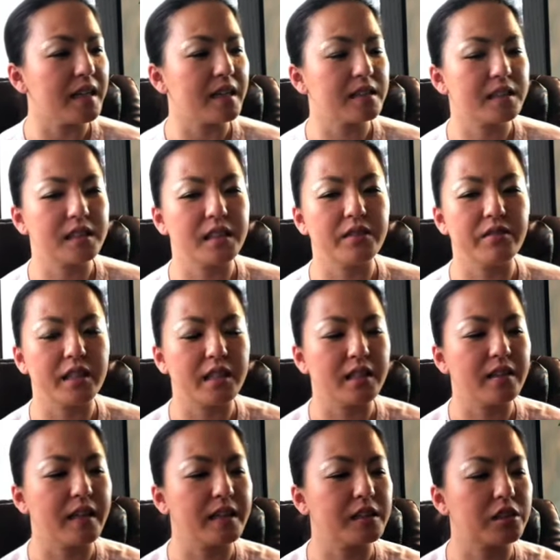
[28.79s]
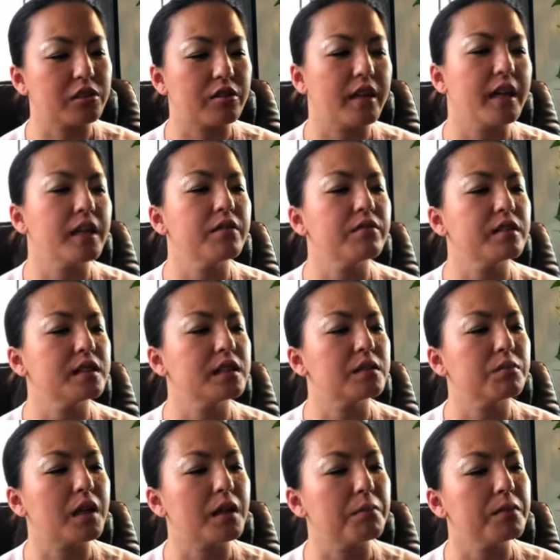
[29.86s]
Actually, we did like trade with
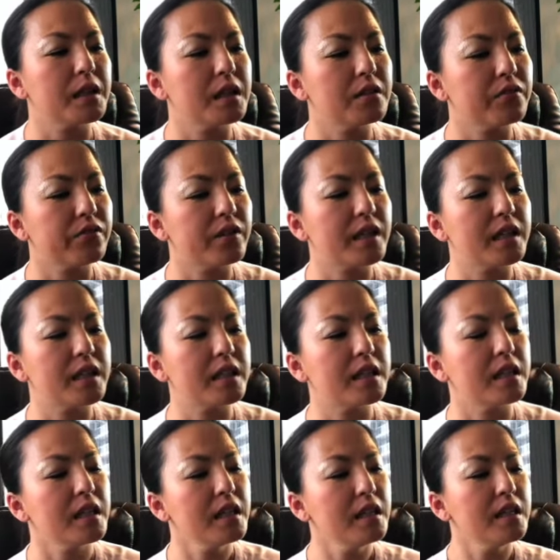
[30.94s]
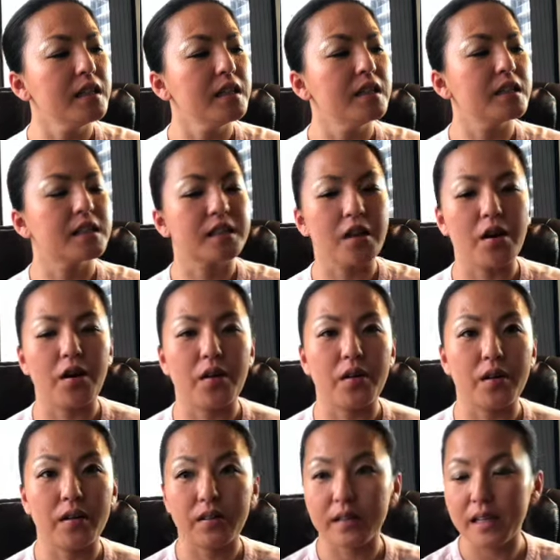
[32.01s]
my plant friend.
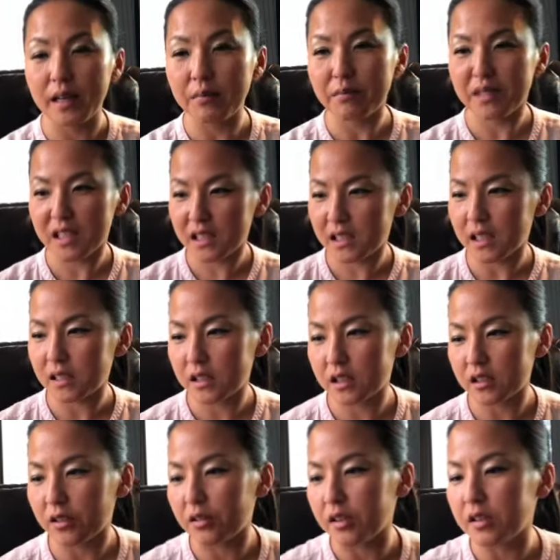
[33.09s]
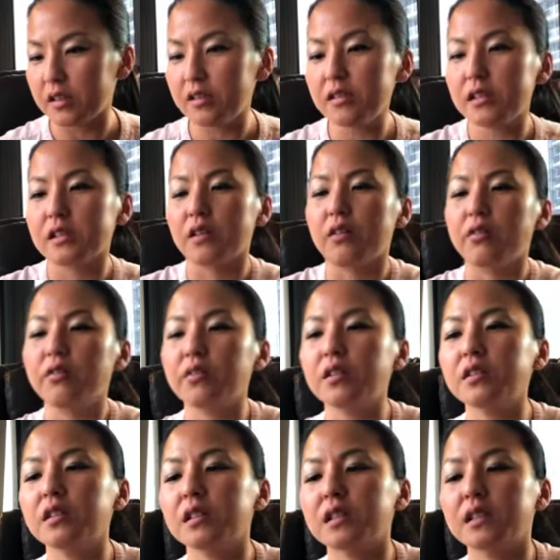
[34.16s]
So let me just show you. So
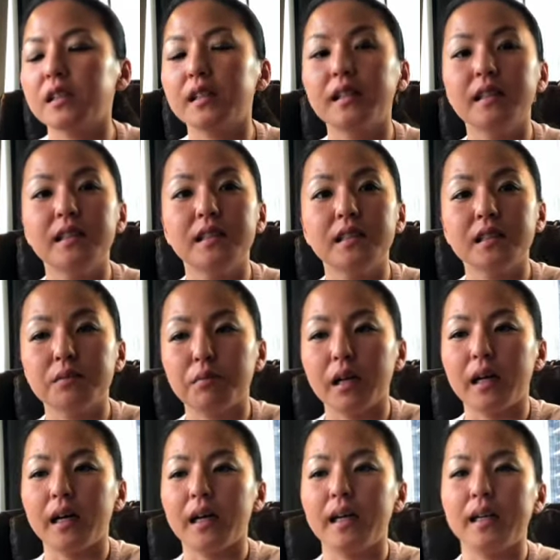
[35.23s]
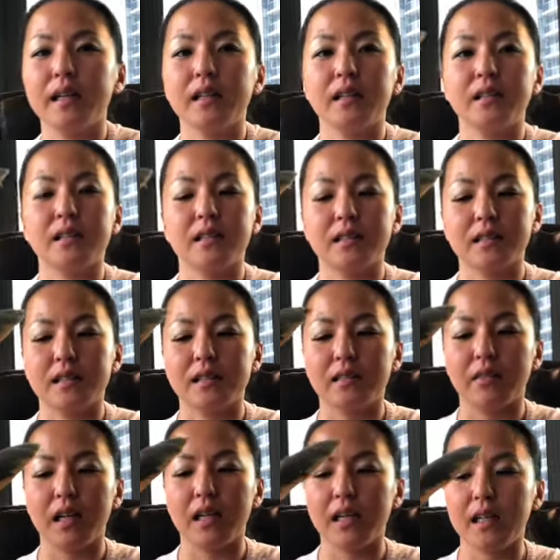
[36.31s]
first is my, because it's
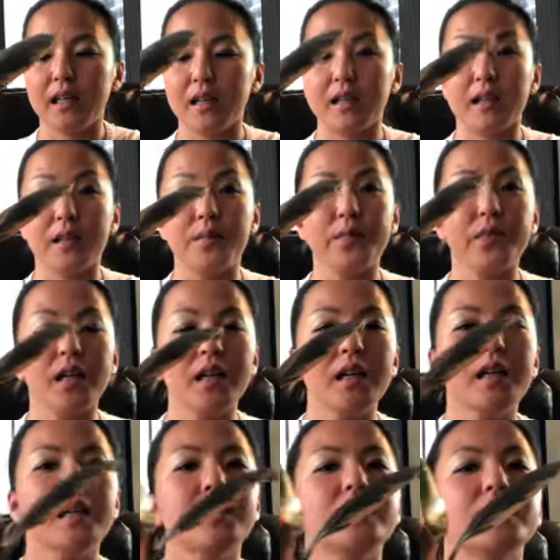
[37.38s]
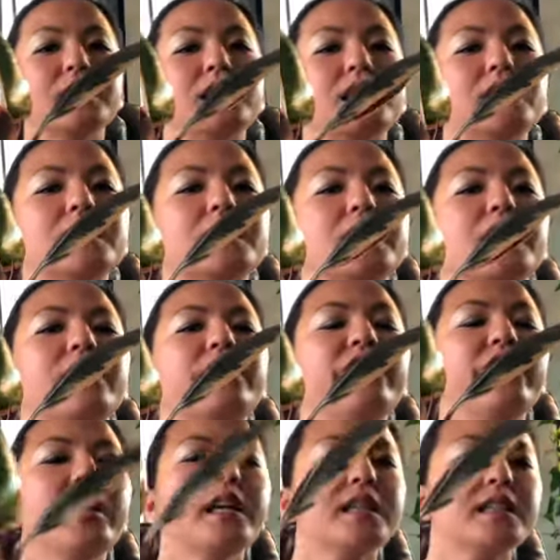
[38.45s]
right here. This is a
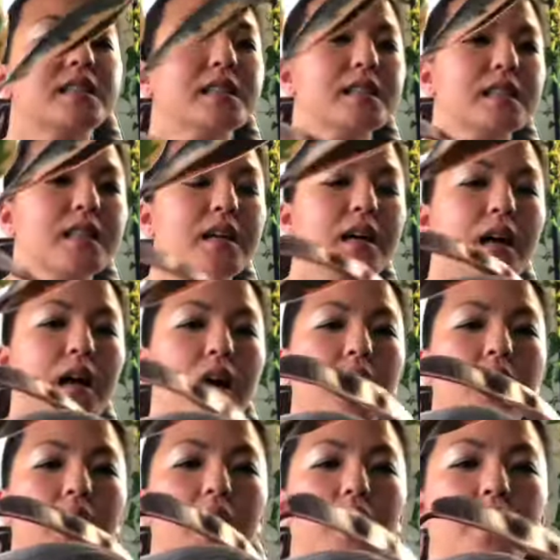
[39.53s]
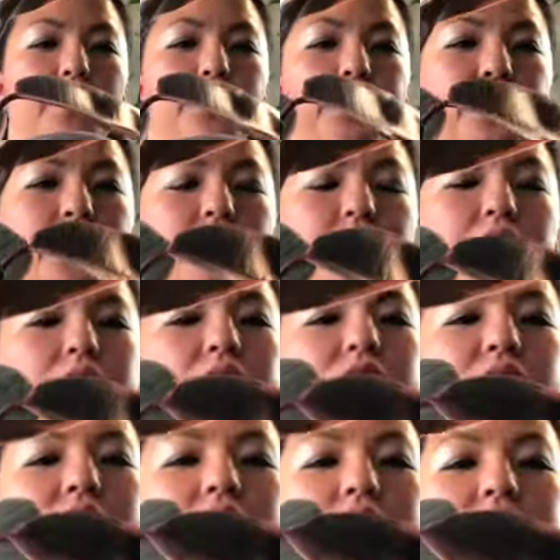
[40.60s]
Ficus, one of the
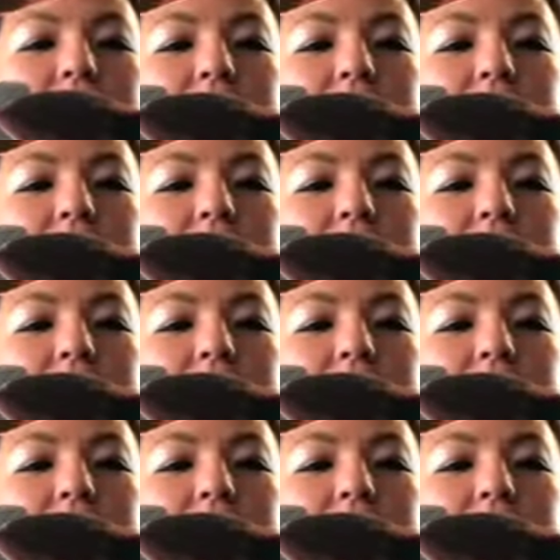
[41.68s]
Ficus.